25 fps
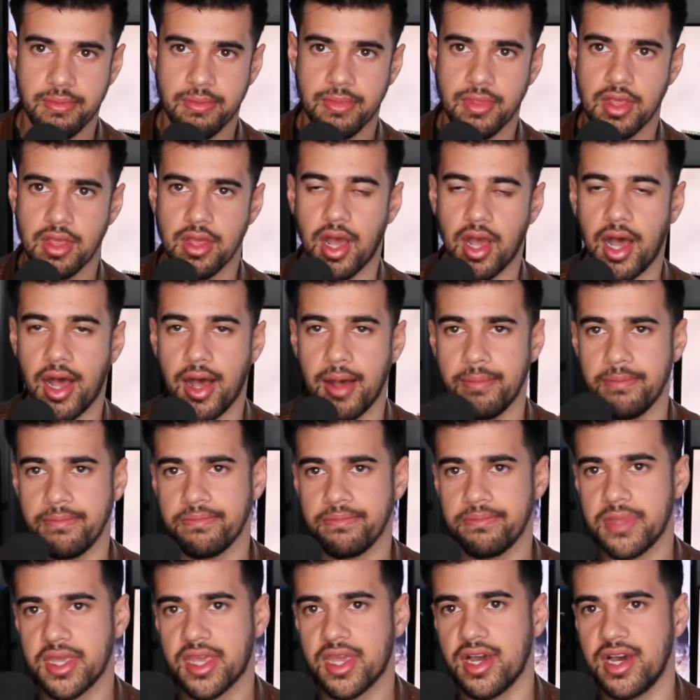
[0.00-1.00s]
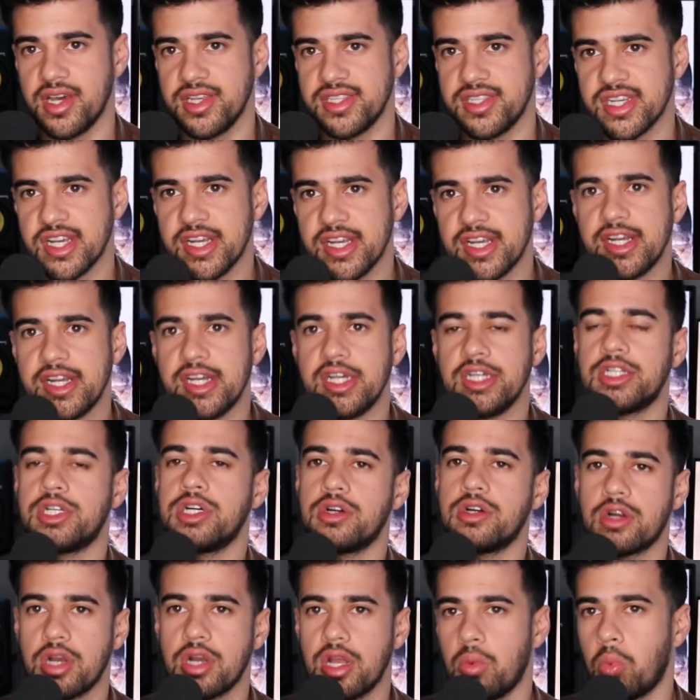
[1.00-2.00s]
um, because to
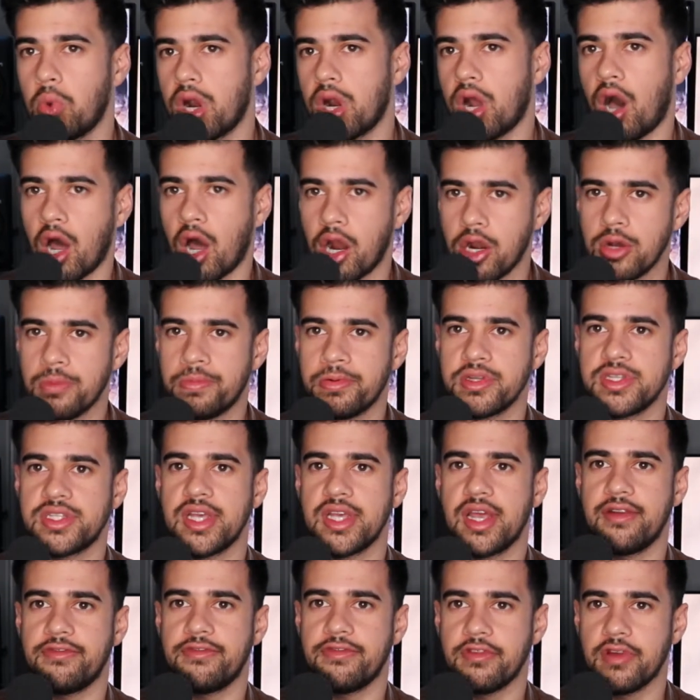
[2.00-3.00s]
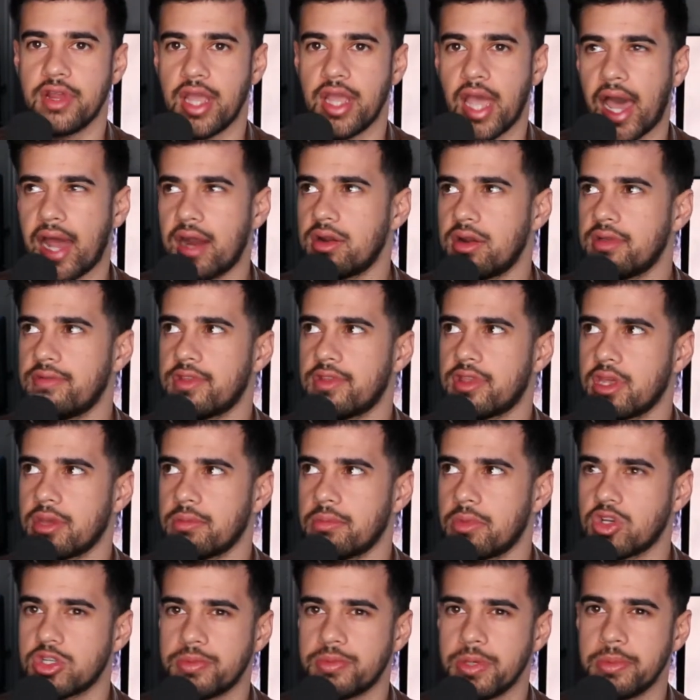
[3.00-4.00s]
learn it 100% free, I don't even think
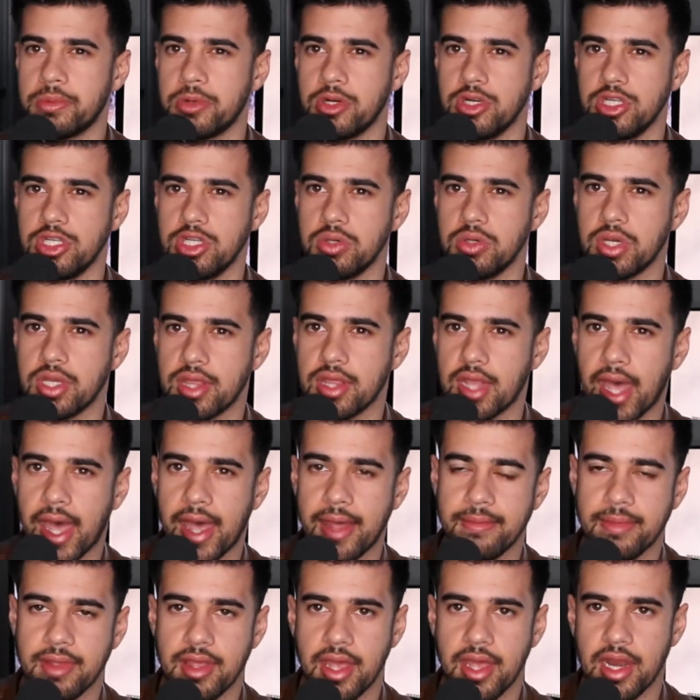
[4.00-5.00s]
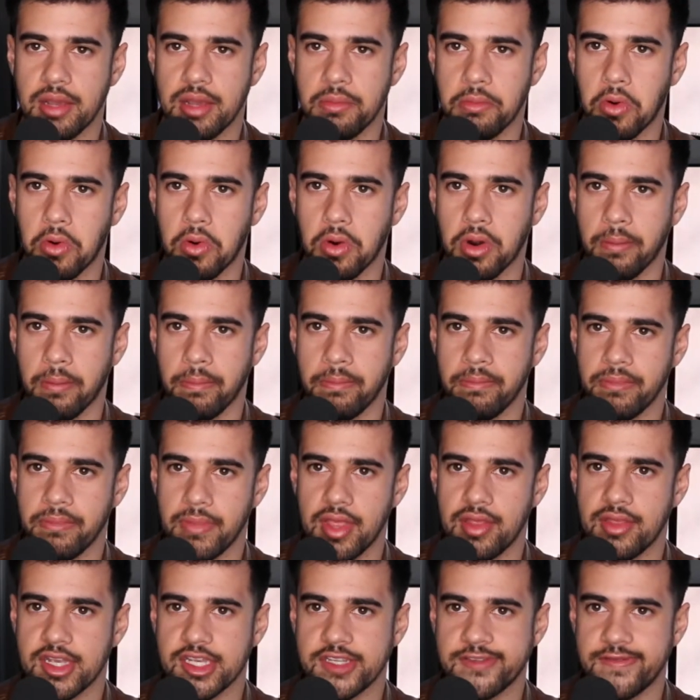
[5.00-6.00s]
most people are doing that anymore in
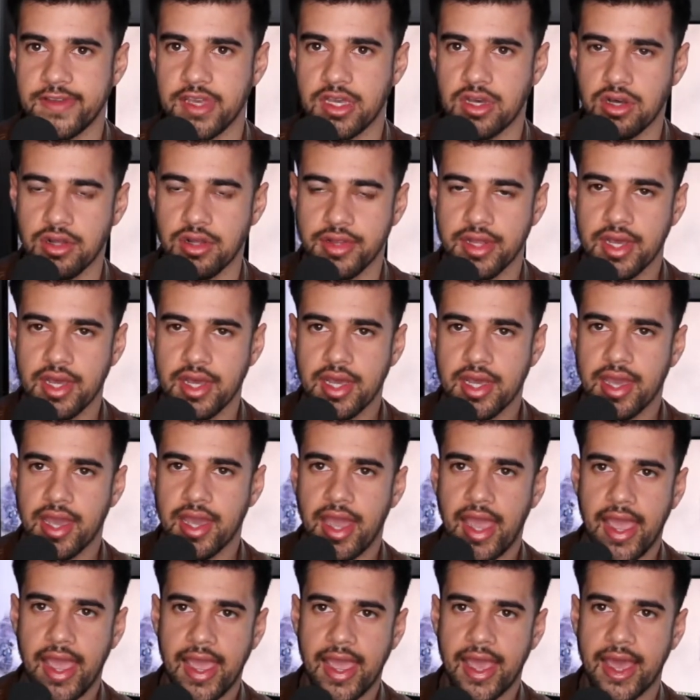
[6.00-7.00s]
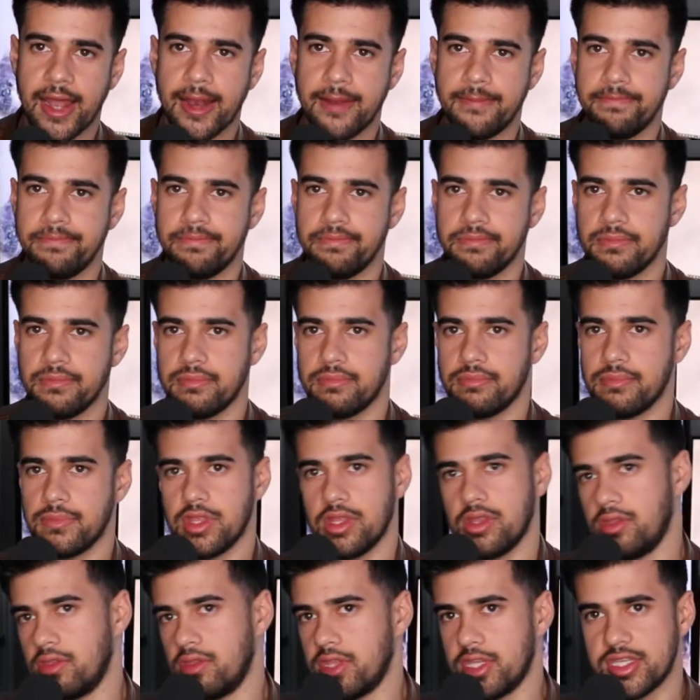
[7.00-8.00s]
this field. And
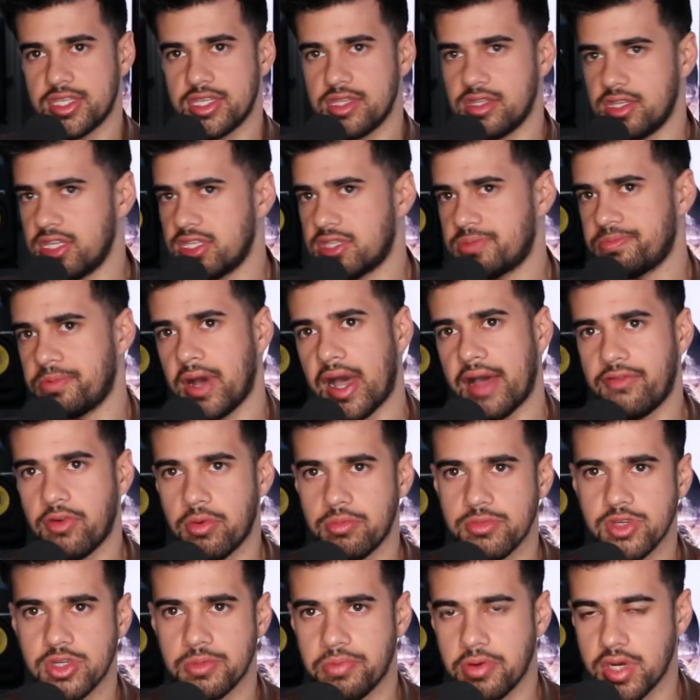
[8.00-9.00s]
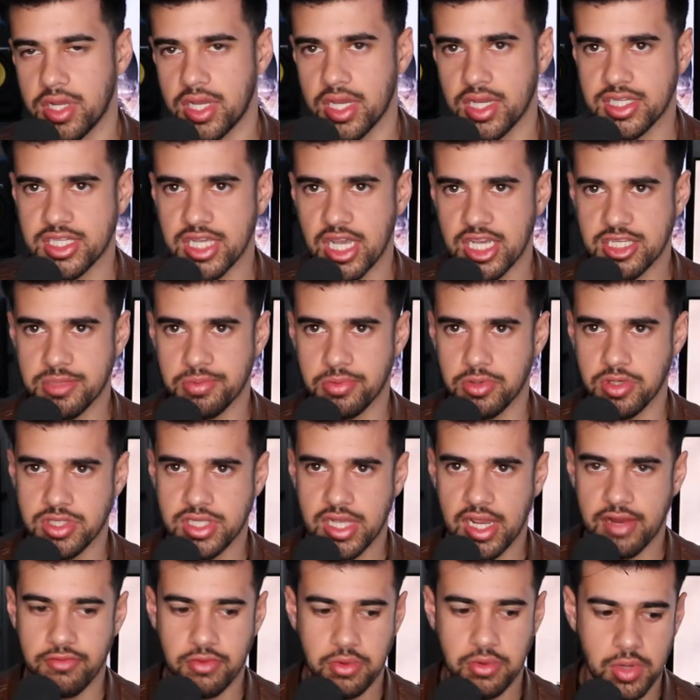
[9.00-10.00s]
these these platforms are pretty accessible to
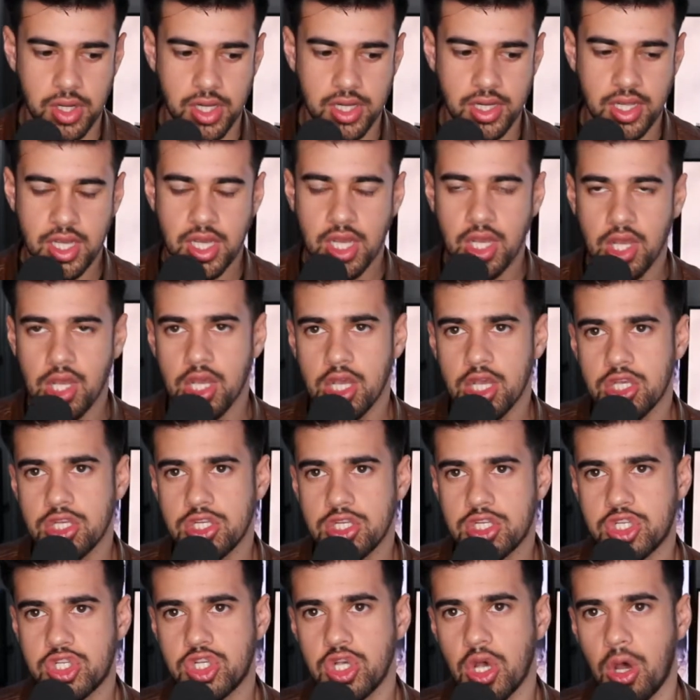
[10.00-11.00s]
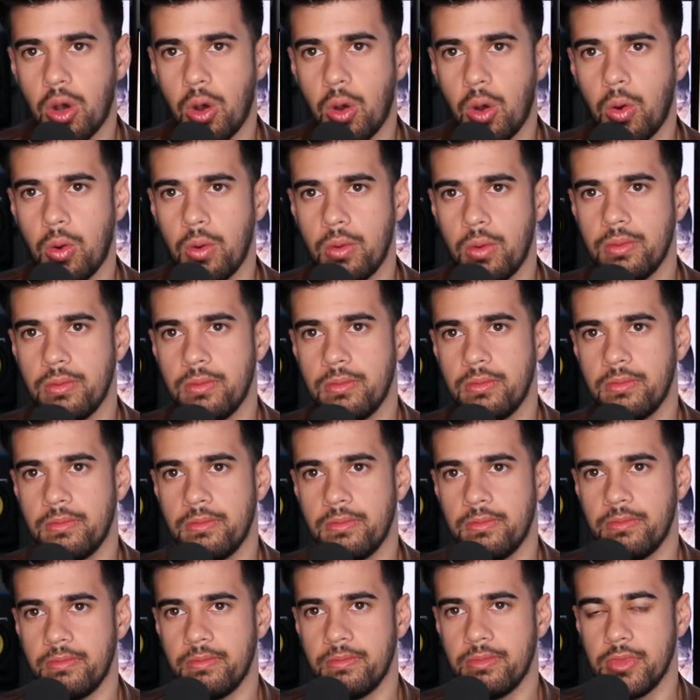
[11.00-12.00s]
everyone. So
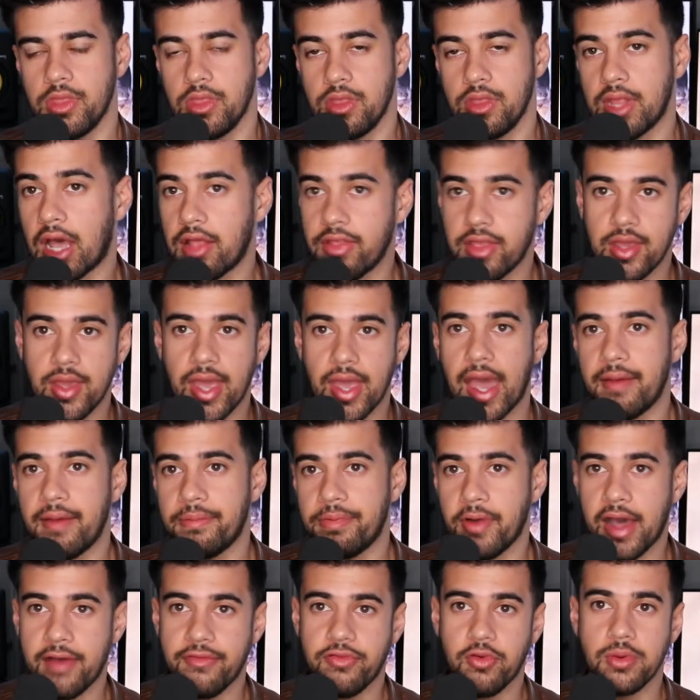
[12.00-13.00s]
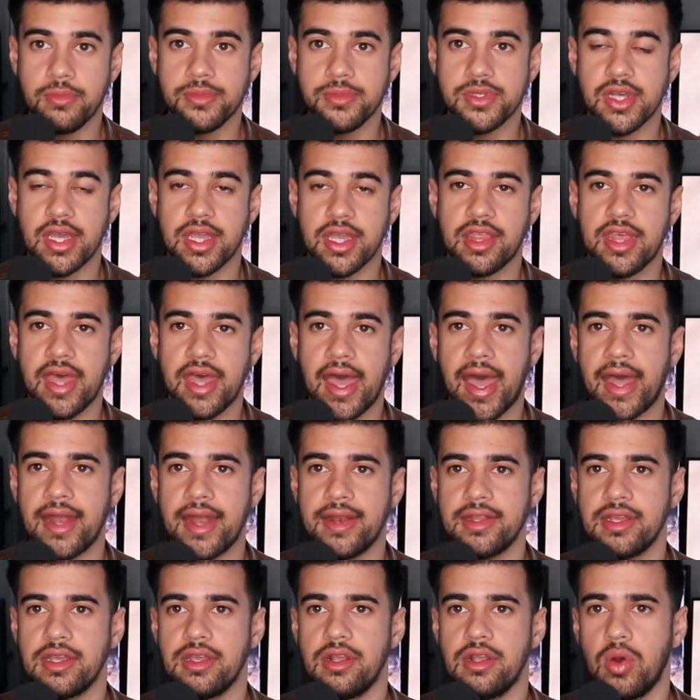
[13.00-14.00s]
now that you have platforms like
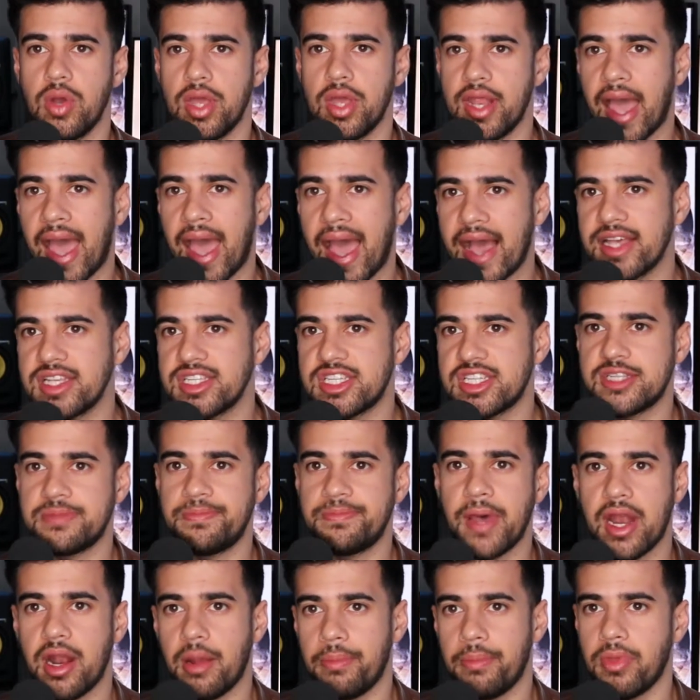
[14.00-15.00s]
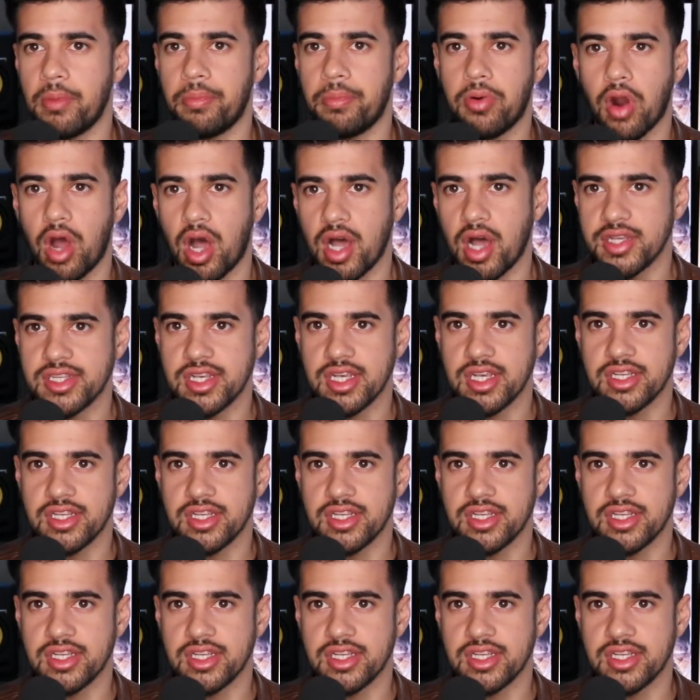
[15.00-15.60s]
that, you know, it has sped up the process a